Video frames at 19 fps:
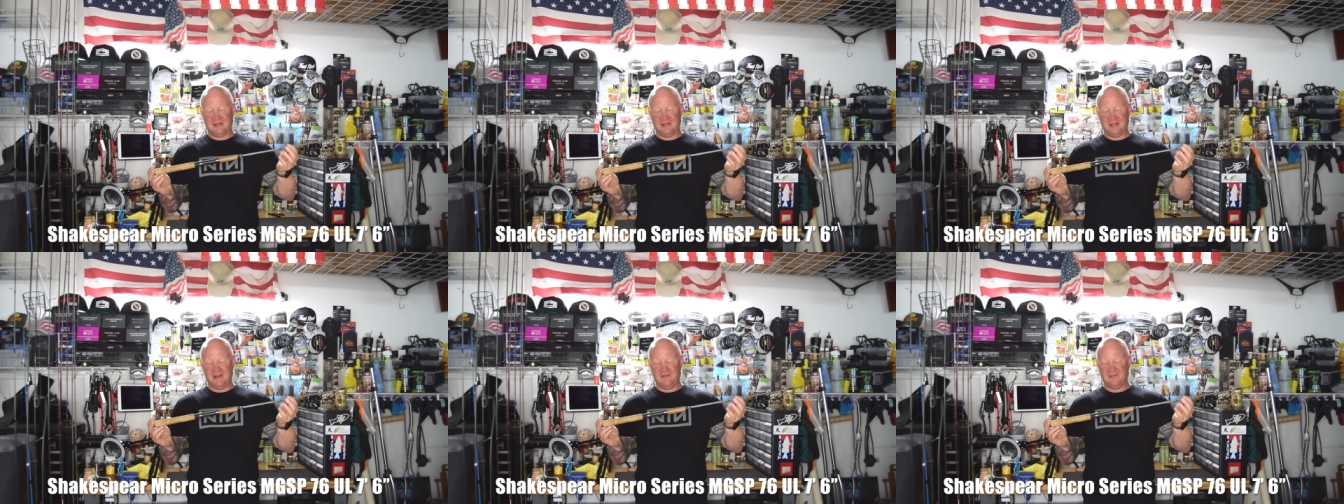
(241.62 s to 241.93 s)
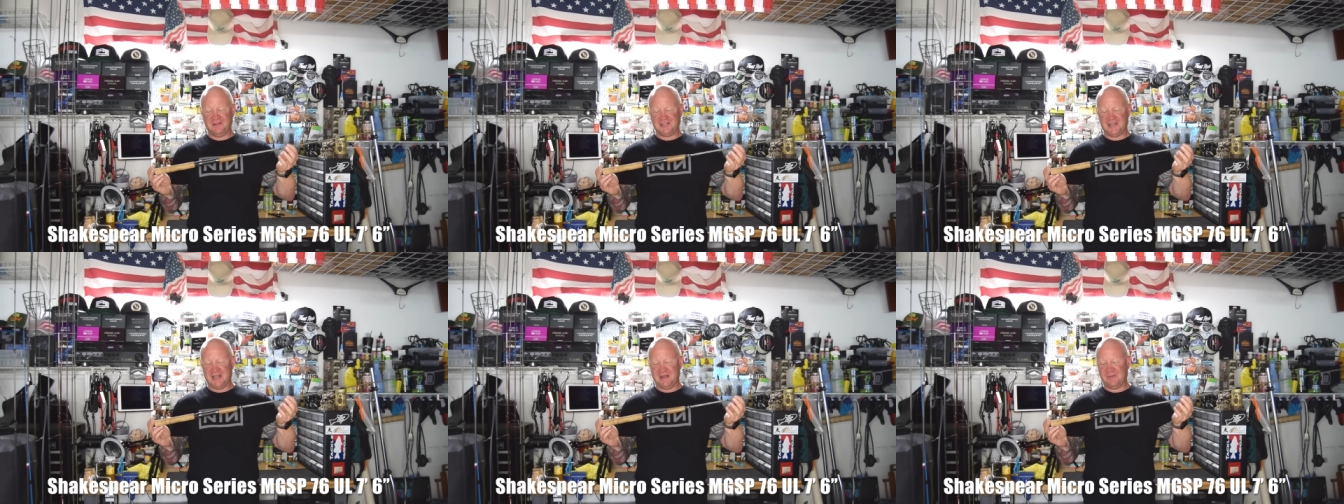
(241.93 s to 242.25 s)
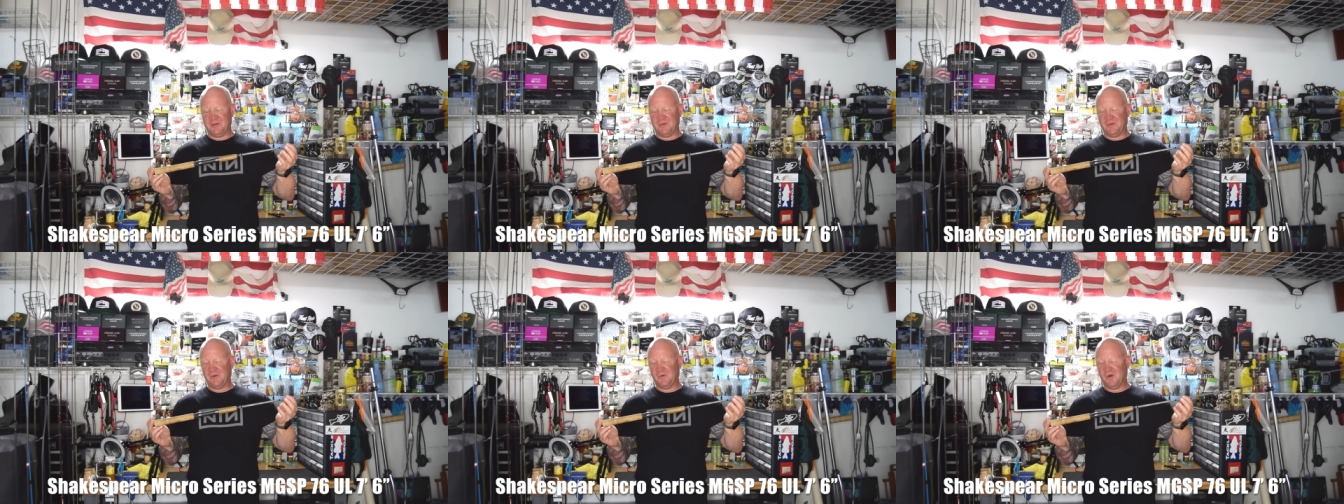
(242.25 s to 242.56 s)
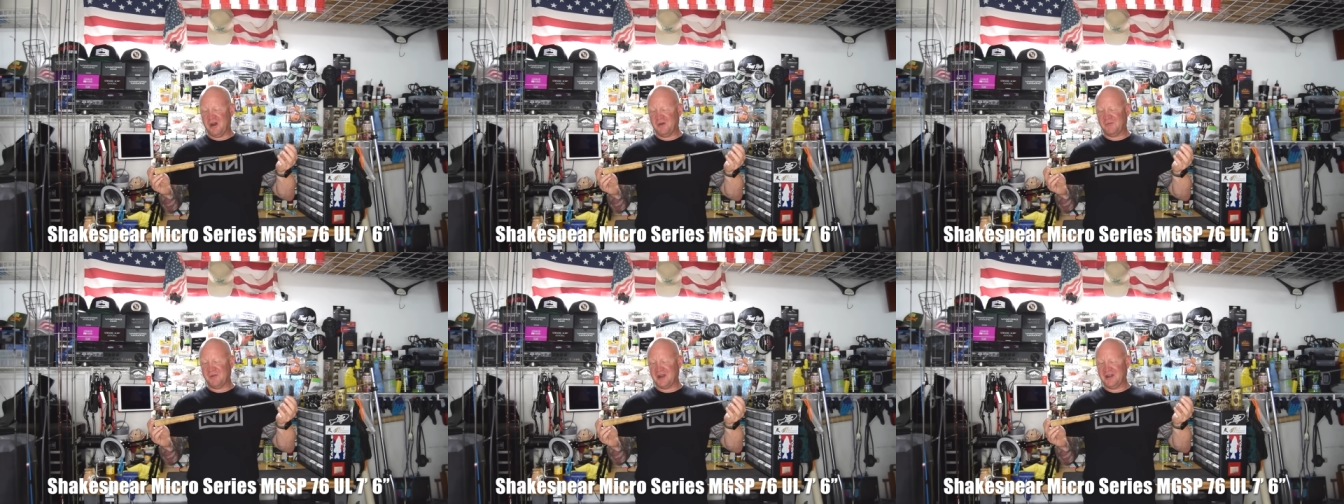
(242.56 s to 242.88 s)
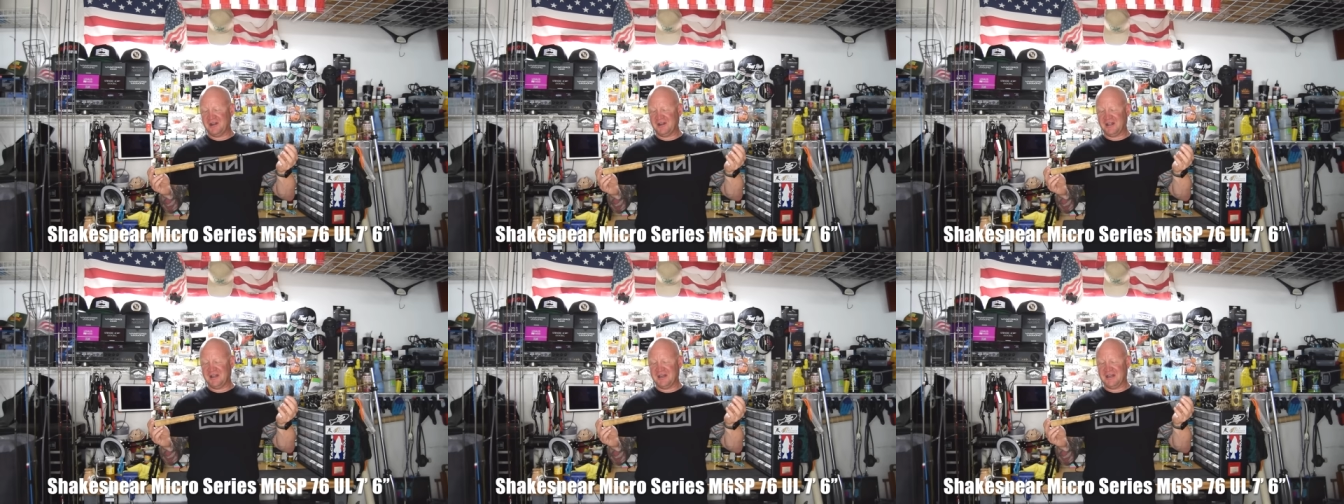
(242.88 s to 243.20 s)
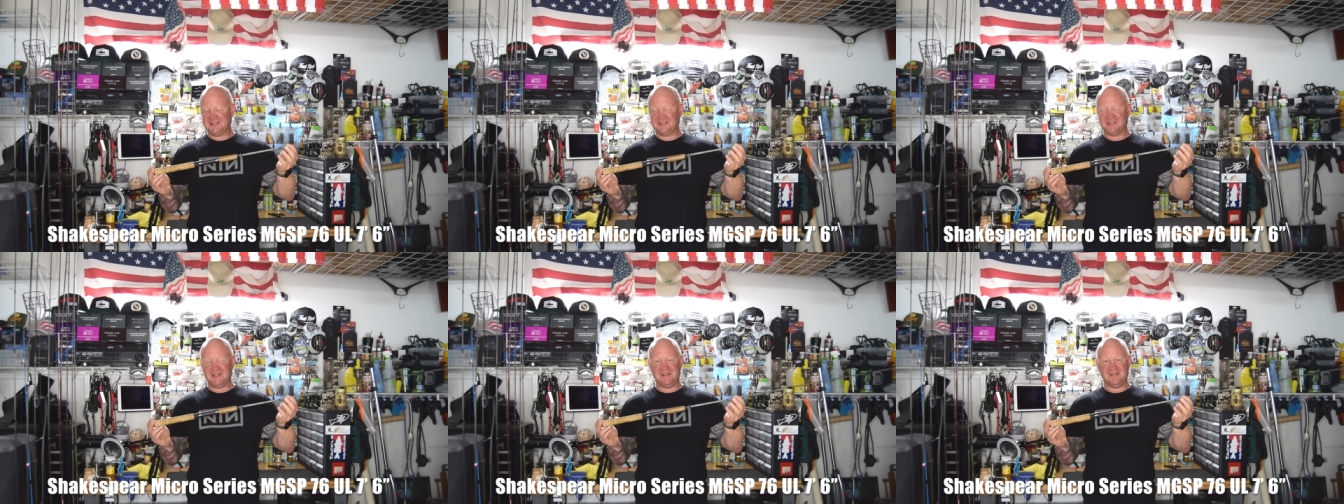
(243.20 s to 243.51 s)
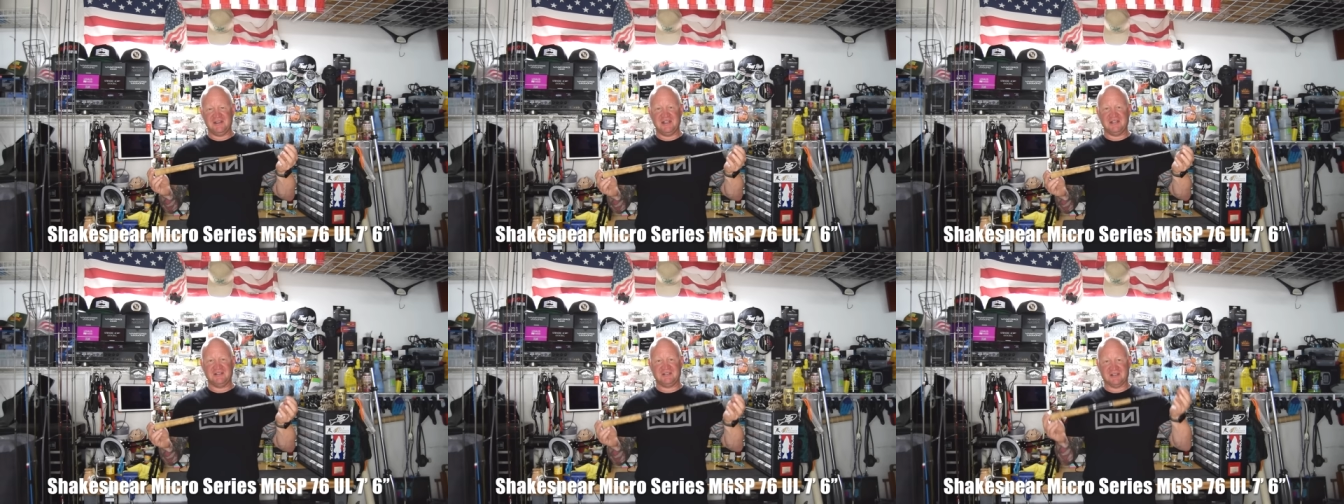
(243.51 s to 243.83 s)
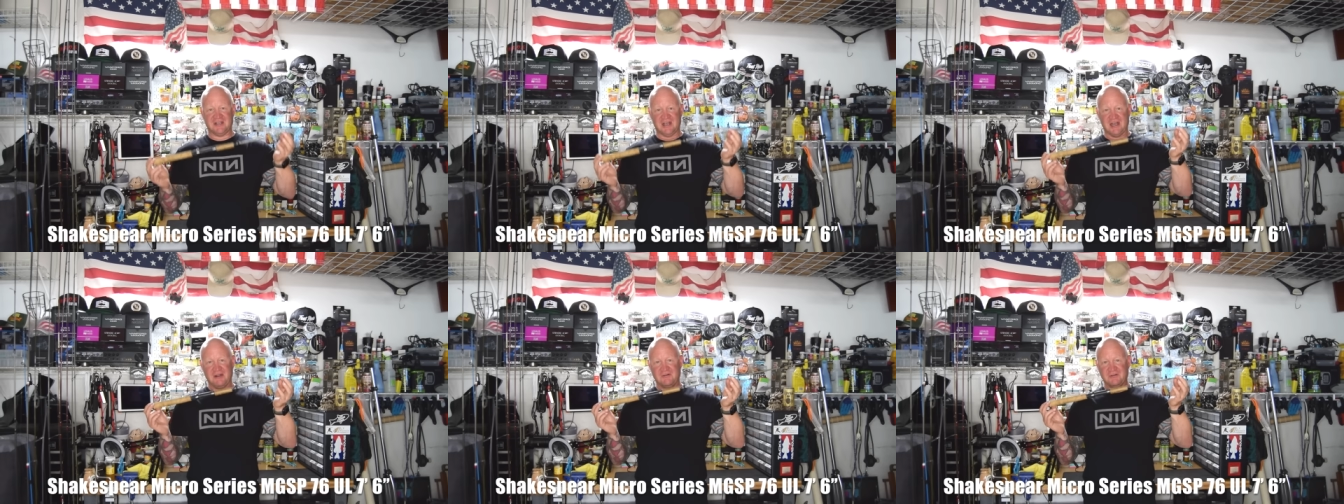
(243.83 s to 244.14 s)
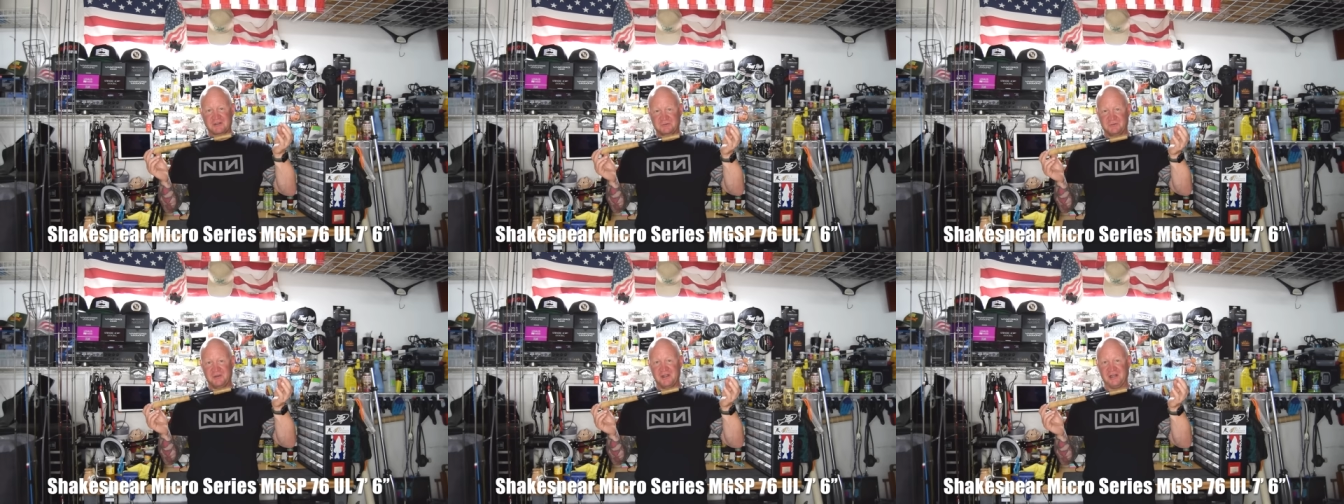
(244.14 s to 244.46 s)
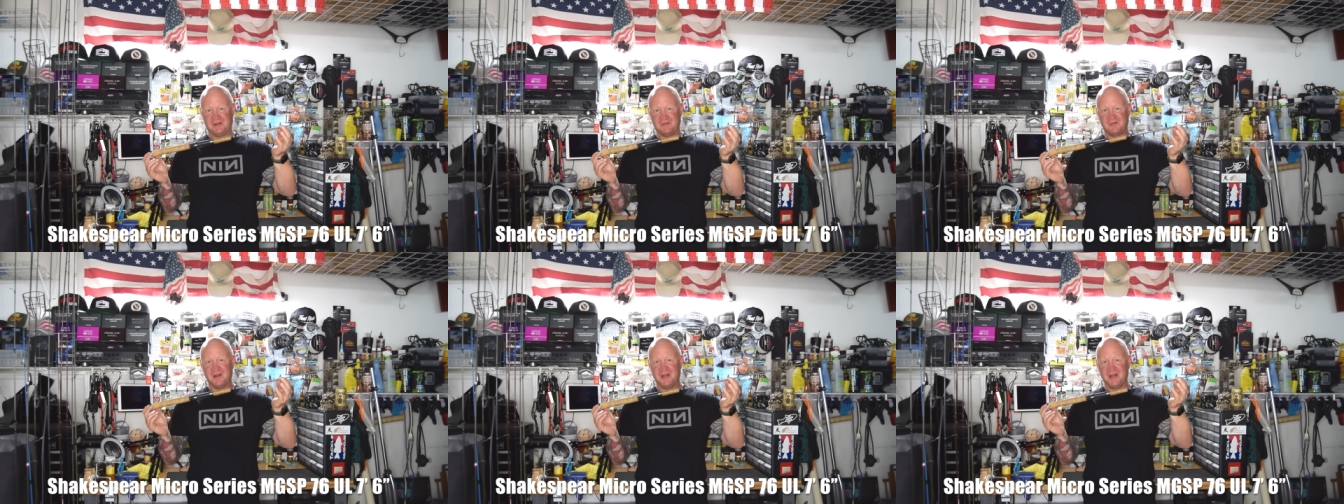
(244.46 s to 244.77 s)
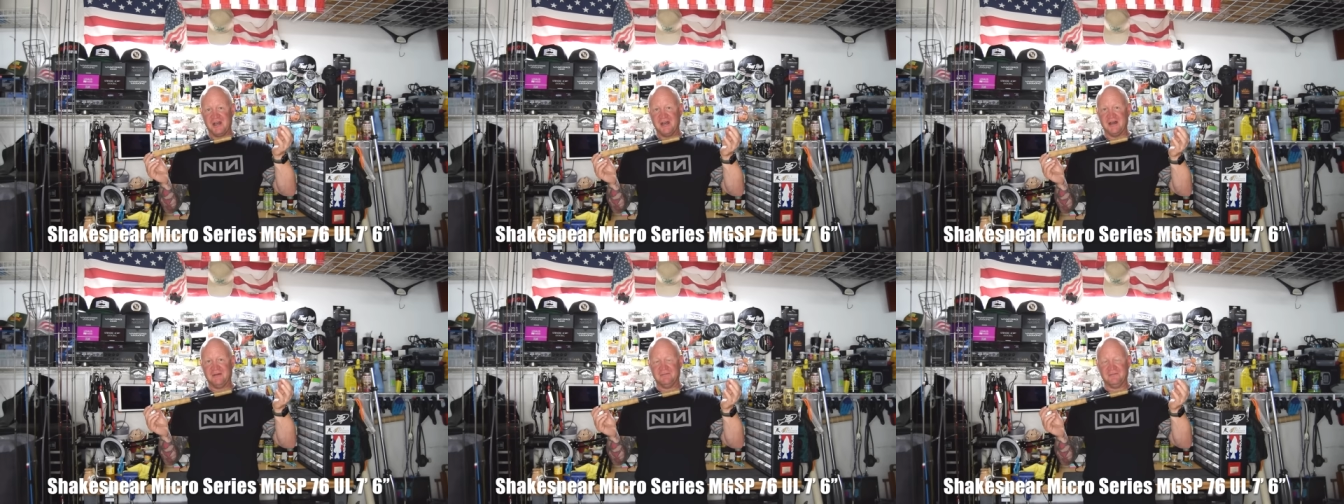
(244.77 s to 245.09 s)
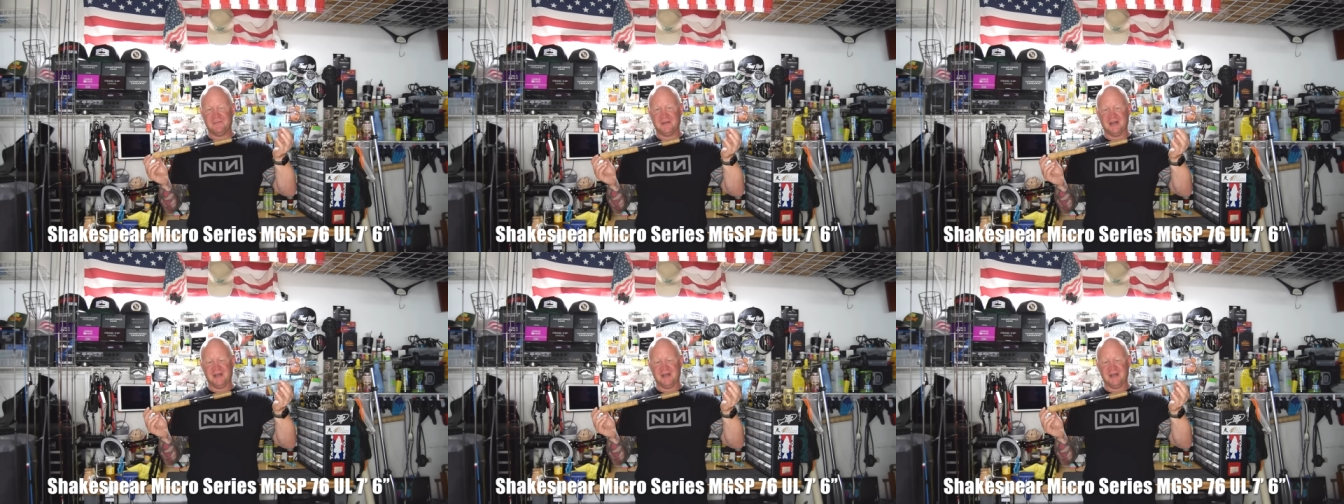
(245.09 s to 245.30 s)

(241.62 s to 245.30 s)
Every time I'm at Walmart and I see these, I always pick one up